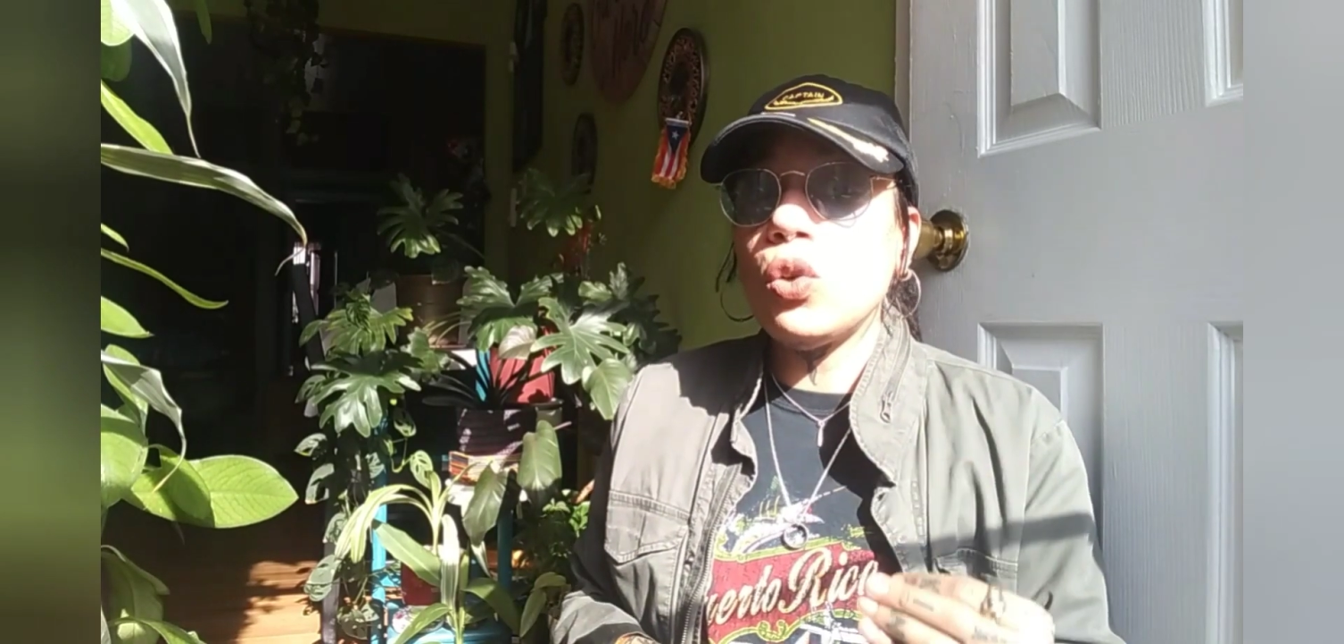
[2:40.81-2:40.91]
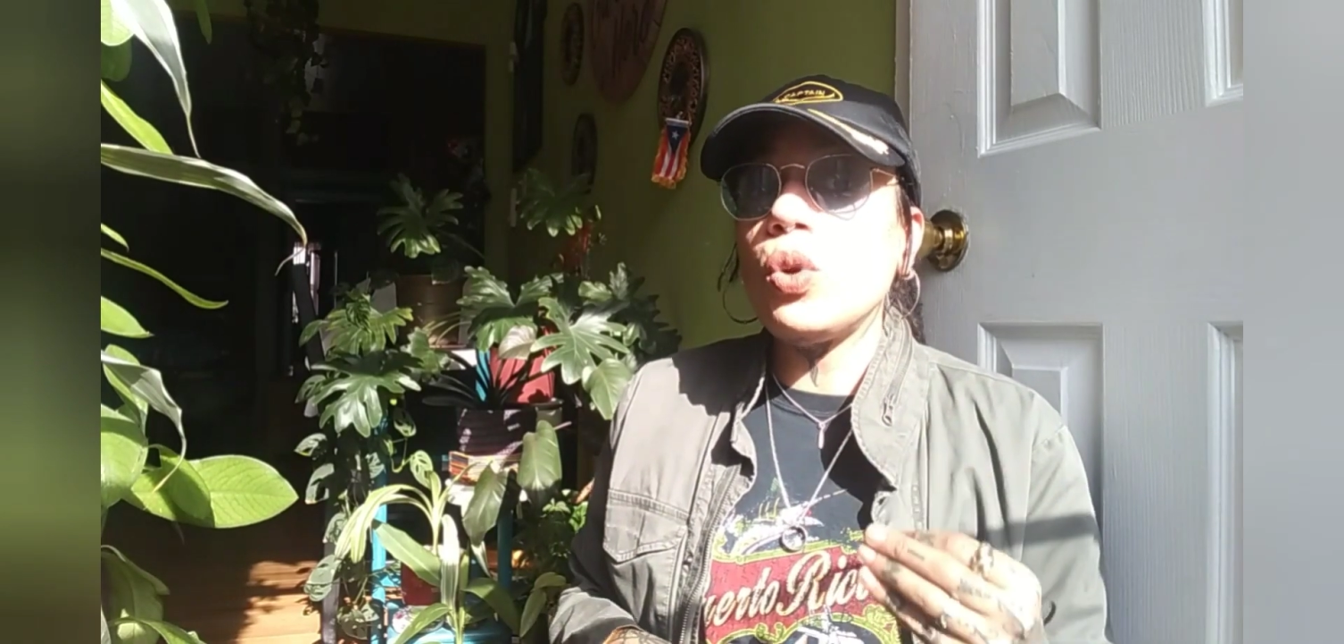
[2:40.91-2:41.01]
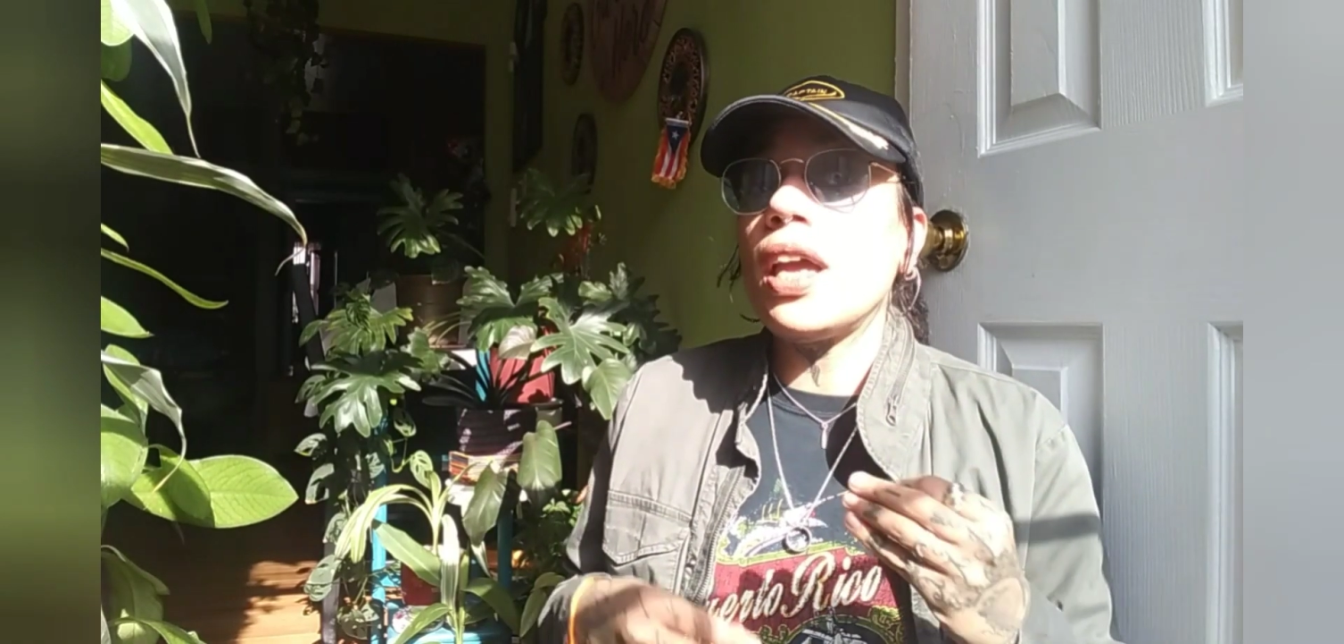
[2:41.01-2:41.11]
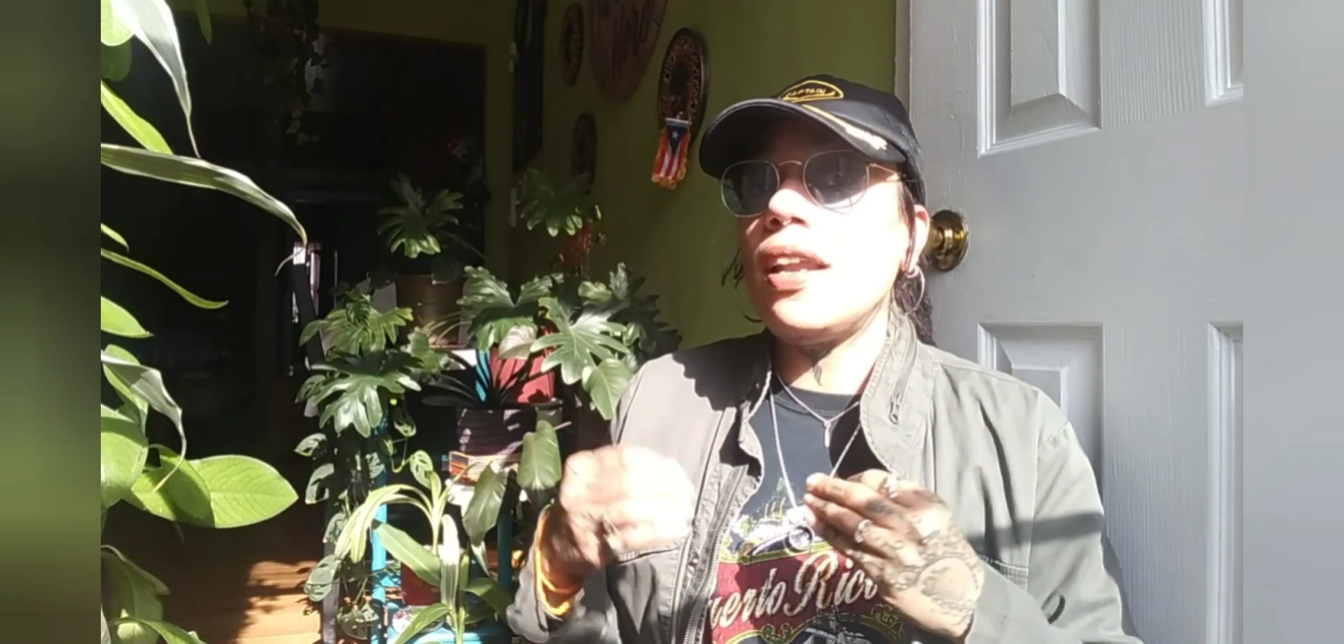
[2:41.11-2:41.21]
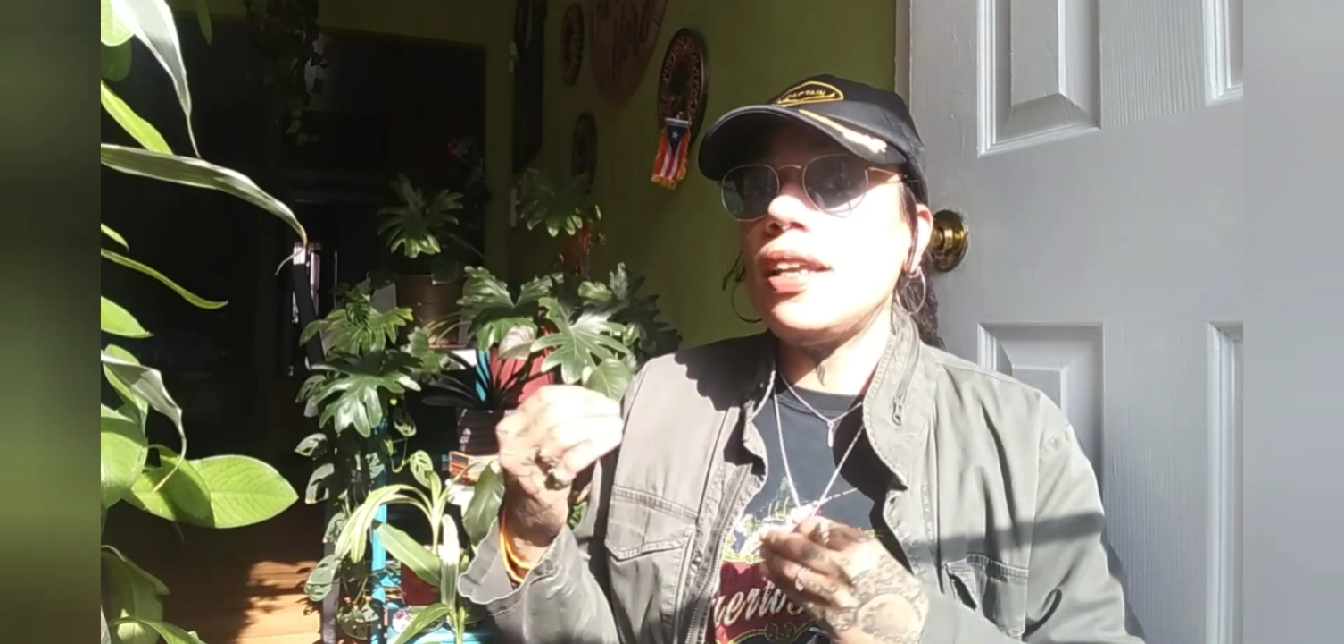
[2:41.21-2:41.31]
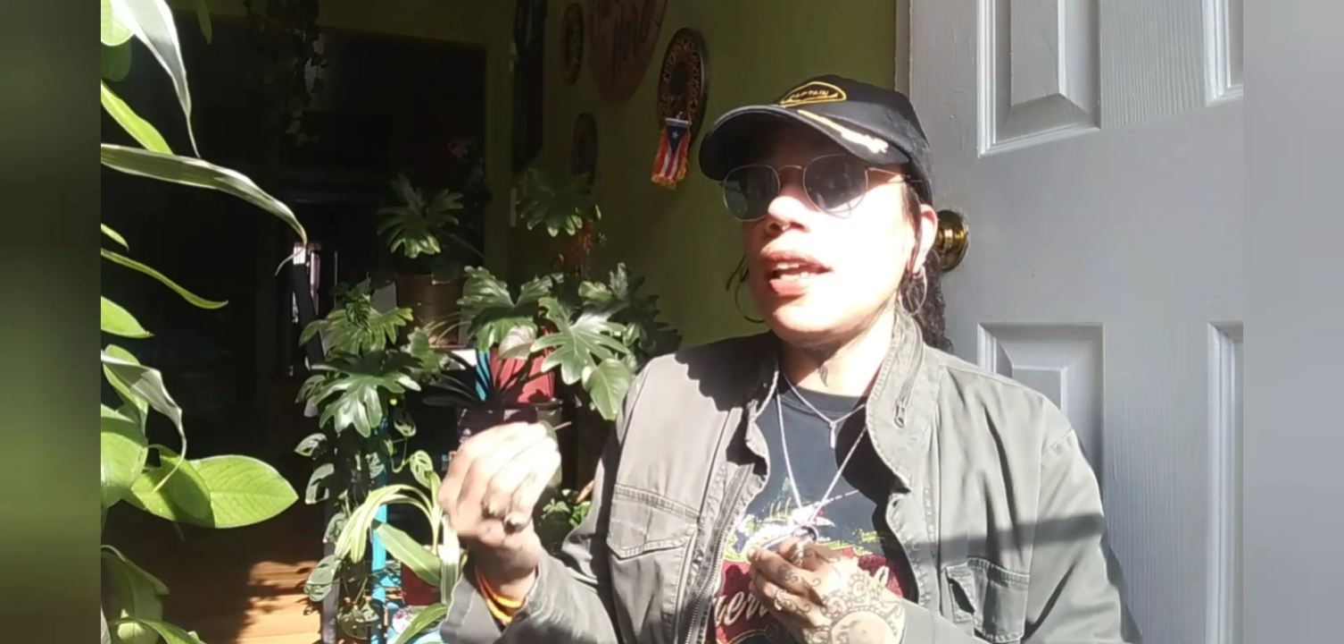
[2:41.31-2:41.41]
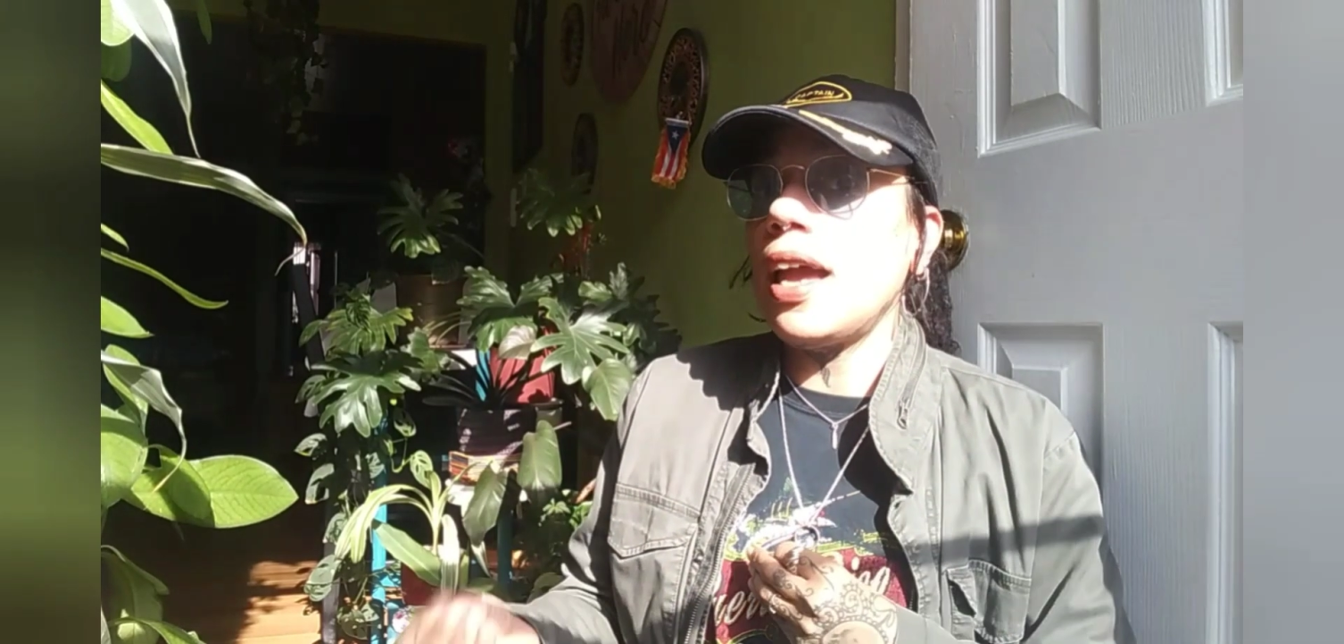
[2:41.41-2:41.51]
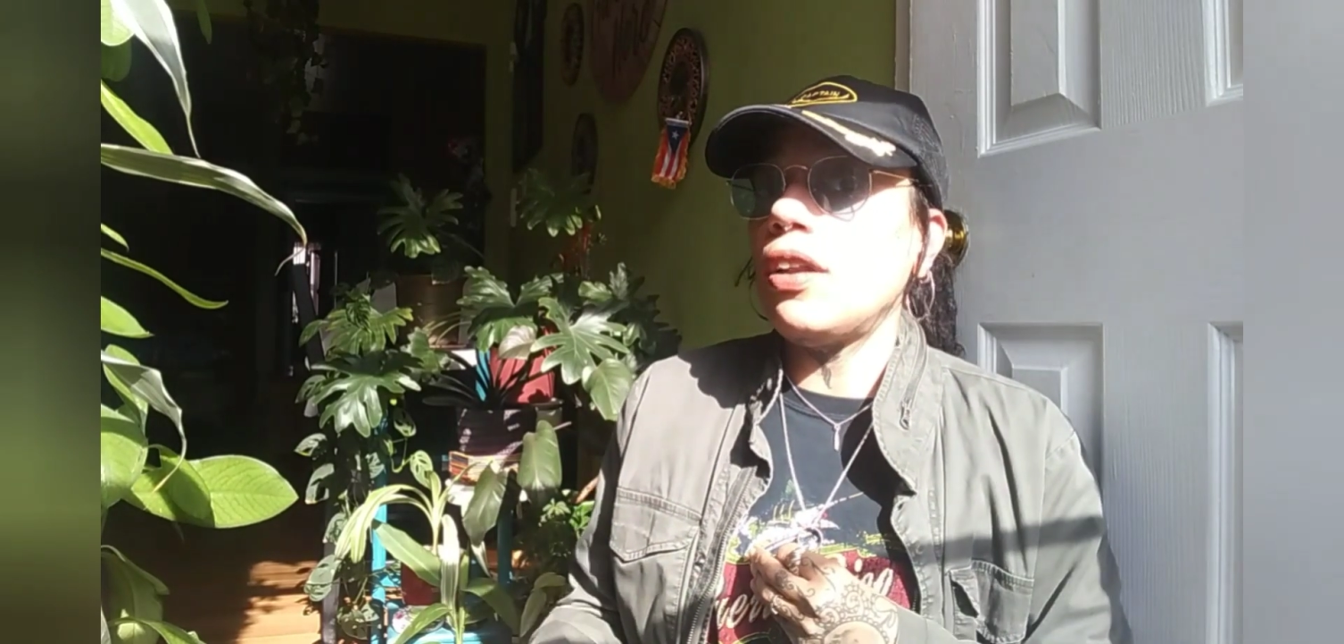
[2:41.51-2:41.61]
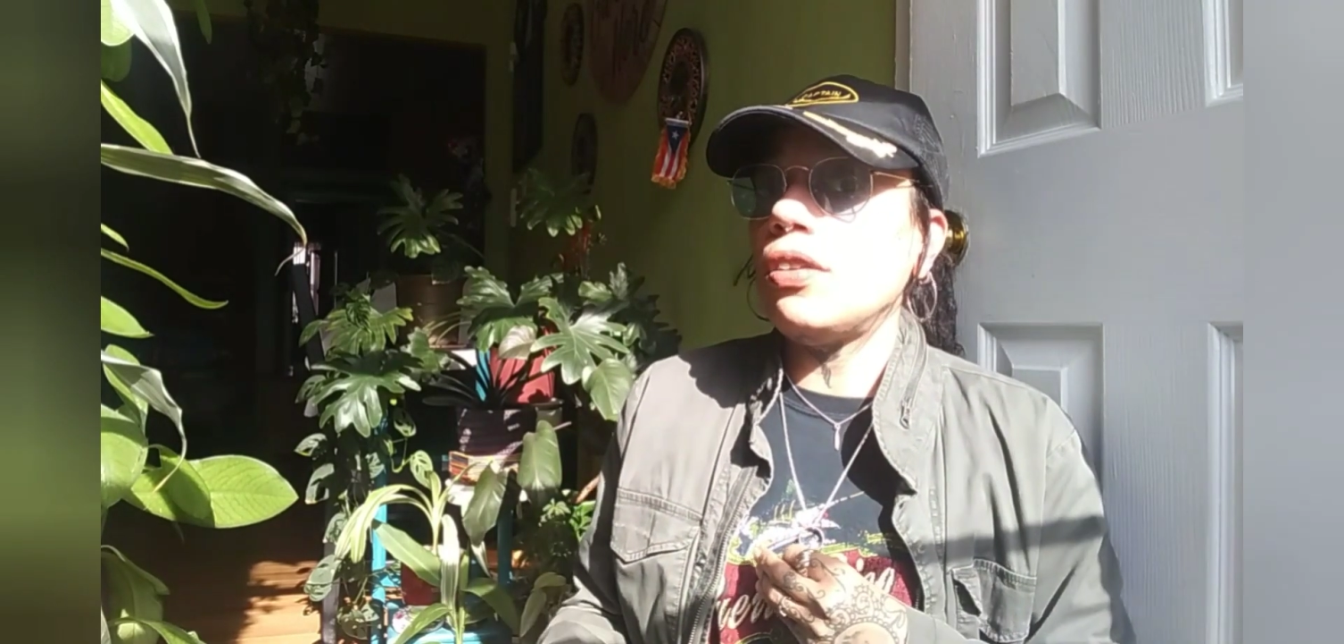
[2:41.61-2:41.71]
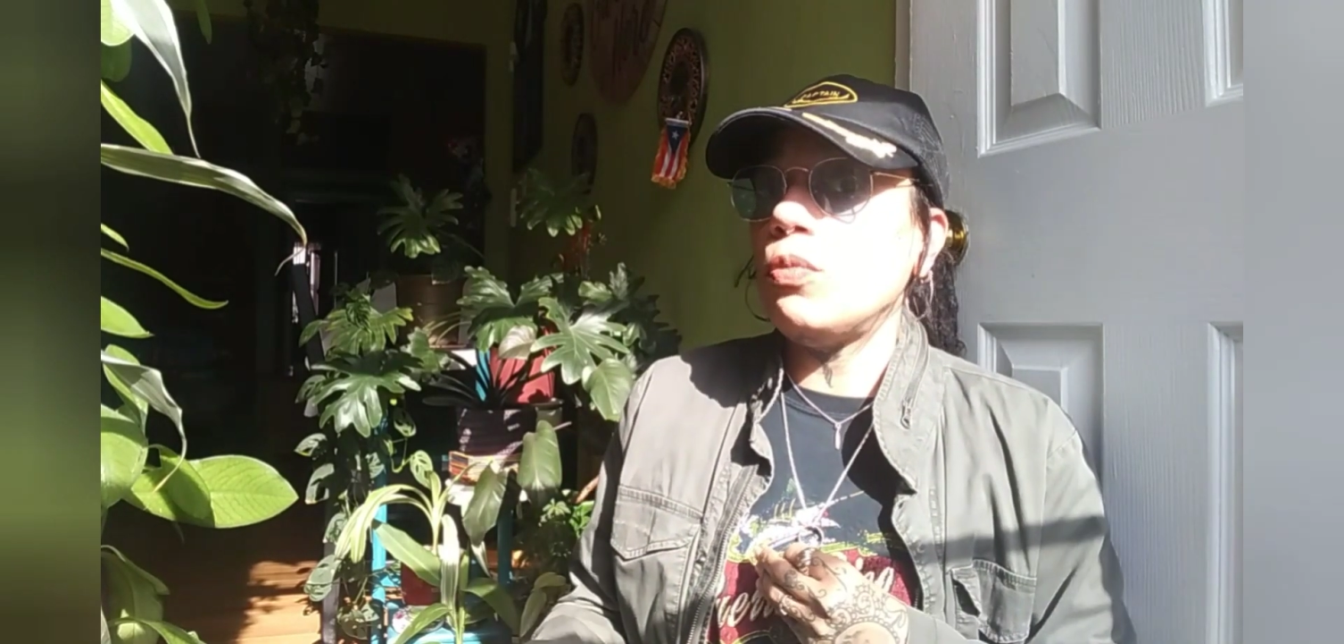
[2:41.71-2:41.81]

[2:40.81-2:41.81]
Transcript: Luke Kelly and